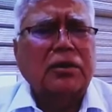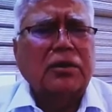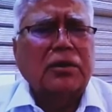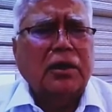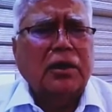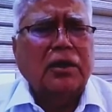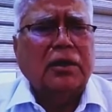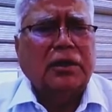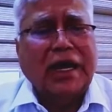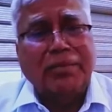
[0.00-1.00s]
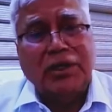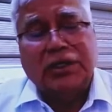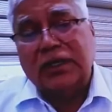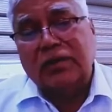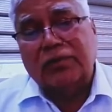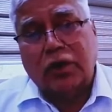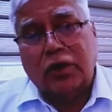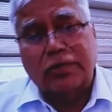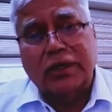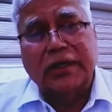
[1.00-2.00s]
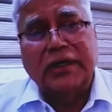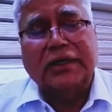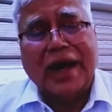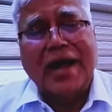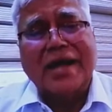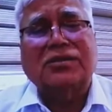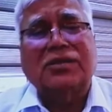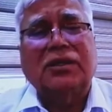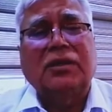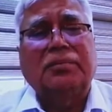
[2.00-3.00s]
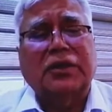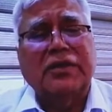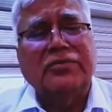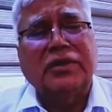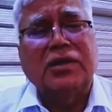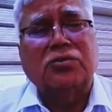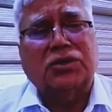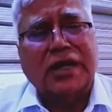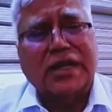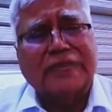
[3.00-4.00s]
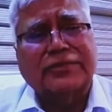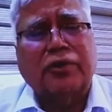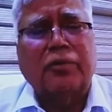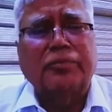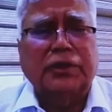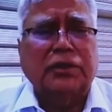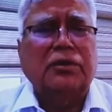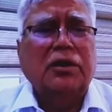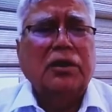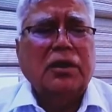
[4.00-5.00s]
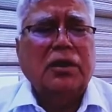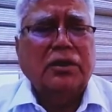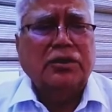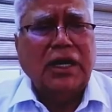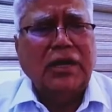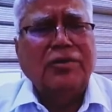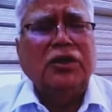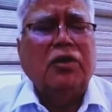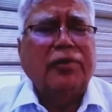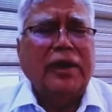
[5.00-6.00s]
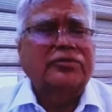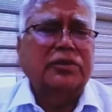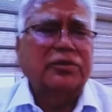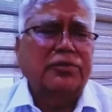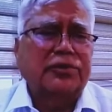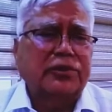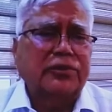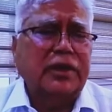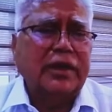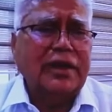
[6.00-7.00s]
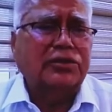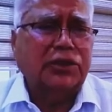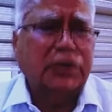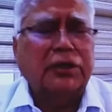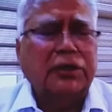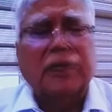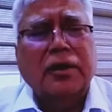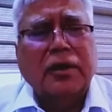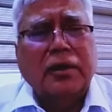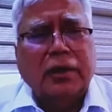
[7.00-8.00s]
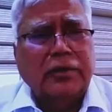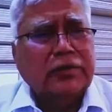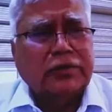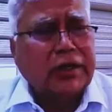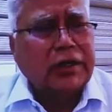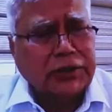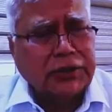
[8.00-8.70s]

uh, can be taken forward and it has the potential to transform the delivery of health services and healthcare in this country.